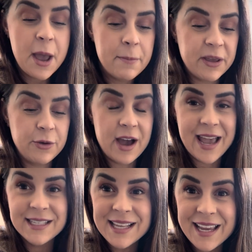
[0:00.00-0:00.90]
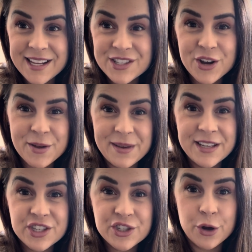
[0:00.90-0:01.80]
But you guys, it is going to be
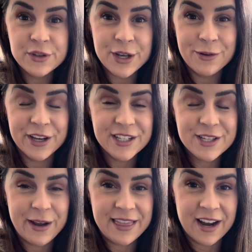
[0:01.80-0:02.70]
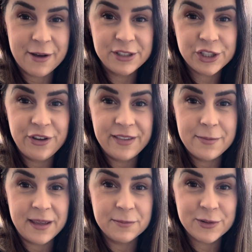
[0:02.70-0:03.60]
so good. So I thought I would show you the
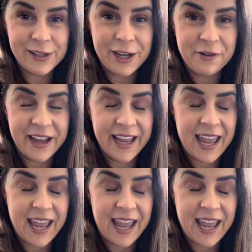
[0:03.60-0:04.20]
beams really quick.